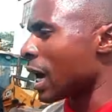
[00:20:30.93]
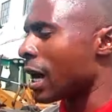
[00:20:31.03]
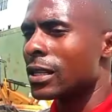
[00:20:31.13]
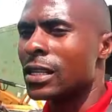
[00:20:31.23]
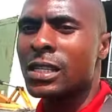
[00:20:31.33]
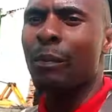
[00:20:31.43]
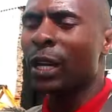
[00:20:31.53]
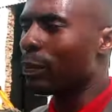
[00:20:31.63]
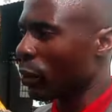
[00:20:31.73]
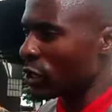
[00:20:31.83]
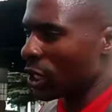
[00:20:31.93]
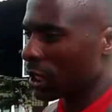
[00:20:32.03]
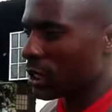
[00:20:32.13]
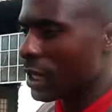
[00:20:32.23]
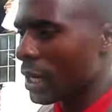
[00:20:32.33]
this is a big project
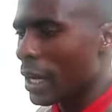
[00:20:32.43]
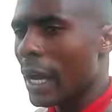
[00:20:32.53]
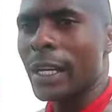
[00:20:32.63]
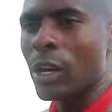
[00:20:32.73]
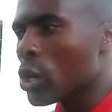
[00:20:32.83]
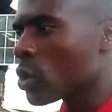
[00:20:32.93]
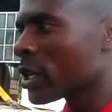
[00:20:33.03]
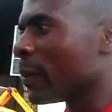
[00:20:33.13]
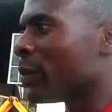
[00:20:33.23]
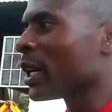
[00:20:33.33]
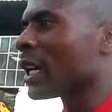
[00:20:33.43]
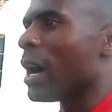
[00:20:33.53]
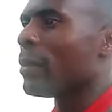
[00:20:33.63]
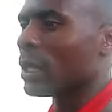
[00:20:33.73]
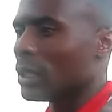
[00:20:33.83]
and also is a big
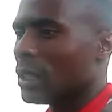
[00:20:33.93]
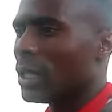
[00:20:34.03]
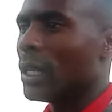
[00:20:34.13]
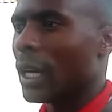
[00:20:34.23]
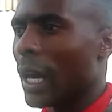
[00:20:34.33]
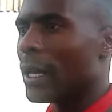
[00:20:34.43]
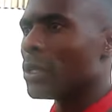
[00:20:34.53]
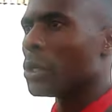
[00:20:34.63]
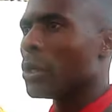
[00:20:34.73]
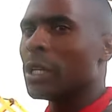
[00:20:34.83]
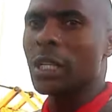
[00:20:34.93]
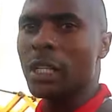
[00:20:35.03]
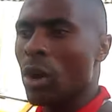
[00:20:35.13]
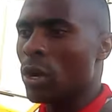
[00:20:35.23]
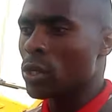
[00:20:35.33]
company. And we need
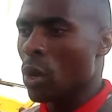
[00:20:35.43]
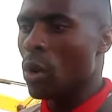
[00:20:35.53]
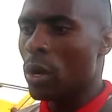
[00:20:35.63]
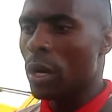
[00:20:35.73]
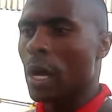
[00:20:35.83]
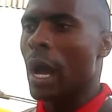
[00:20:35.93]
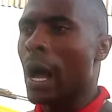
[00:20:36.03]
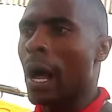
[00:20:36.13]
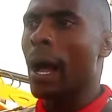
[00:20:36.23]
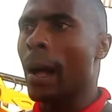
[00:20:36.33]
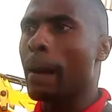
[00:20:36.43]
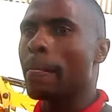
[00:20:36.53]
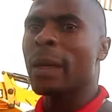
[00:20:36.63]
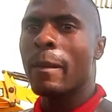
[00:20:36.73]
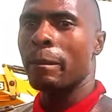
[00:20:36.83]
also
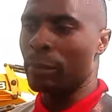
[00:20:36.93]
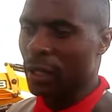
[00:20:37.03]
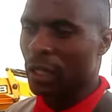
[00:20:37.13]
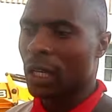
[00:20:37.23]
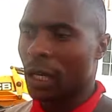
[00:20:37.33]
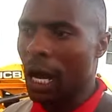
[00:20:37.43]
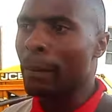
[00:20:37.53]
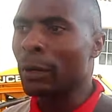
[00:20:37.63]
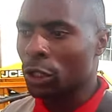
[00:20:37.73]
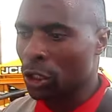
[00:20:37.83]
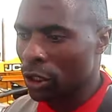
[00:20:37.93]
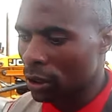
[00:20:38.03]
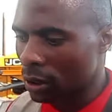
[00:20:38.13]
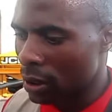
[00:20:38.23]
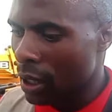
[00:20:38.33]
big machine,
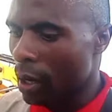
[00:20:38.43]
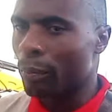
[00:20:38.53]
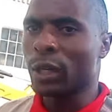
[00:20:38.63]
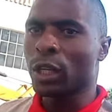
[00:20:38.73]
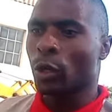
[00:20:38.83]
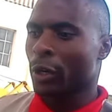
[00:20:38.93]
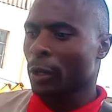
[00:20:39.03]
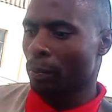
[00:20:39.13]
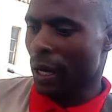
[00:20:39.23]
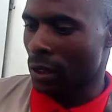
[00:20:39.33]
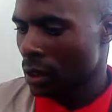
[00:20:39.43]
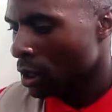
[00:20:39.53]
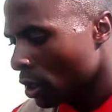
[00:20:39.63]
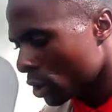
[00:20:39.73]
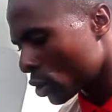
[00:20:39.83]
big equipment
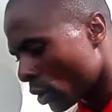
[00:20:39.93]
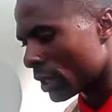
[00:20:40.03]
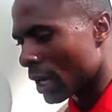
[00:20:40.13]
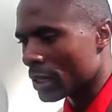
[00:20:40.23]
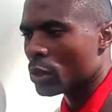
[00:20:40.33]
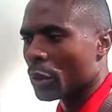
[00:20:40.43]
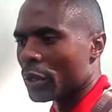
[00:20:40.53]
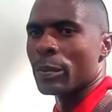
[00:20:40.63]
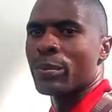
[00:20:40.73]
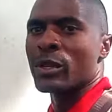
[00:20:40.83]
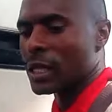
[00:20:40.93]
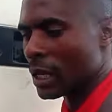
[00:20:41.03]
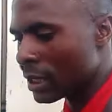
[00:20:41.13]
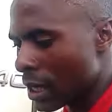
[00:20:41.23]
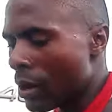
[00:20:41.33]
so that we
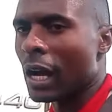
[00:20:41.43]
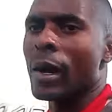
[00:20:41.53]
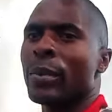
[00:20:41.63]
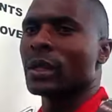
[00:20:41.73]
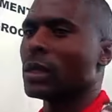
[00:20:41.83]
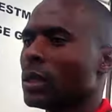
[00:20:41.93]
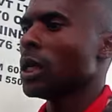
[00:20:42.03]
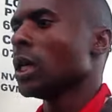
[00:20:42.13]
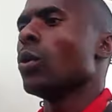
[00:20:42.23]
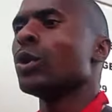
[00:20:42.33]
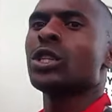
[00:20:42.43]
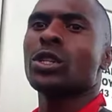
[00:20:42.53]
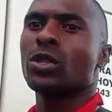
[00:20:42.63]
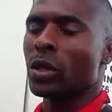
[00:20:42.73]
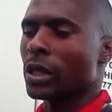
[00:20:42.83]
represent our company, which
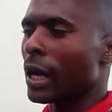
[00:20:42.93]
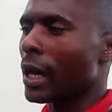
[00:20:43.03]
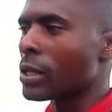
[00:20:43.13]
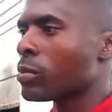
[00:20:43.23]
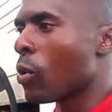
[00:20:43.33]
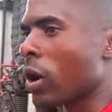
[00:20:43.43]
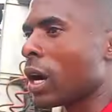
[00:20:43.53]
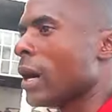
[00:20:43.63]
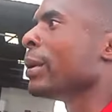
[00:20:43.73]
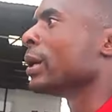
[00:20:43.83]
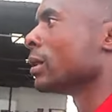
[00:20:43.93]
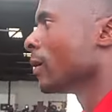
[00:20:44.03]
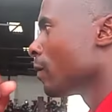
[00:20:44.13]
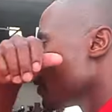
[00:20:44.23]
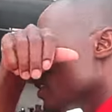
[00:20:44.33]
is not a small company.
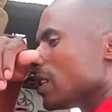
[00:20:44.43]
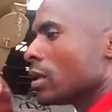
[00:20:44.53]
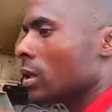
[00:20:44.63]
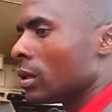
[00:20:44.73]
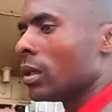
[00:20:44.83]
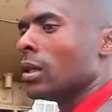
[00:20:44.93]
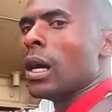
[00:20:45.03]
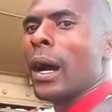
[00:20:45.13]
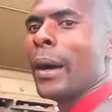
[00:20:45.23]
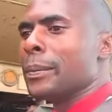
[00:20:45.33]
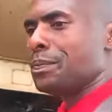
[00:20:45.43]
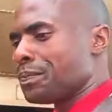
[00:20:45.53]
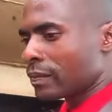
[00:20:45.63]
Um,